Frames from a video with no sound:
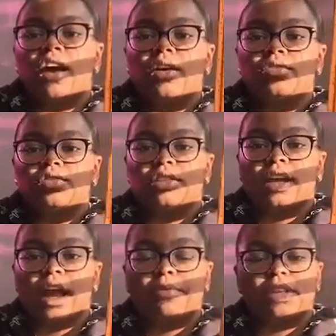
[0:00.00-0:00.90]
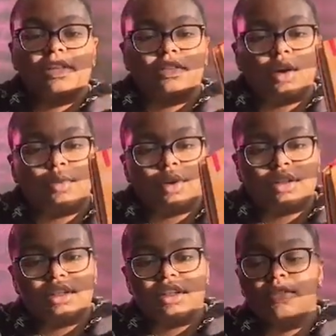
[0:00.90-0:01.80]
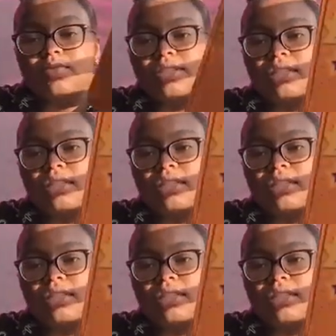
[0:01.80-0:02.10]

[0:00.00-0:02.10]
Also, she got me these notebooks. This one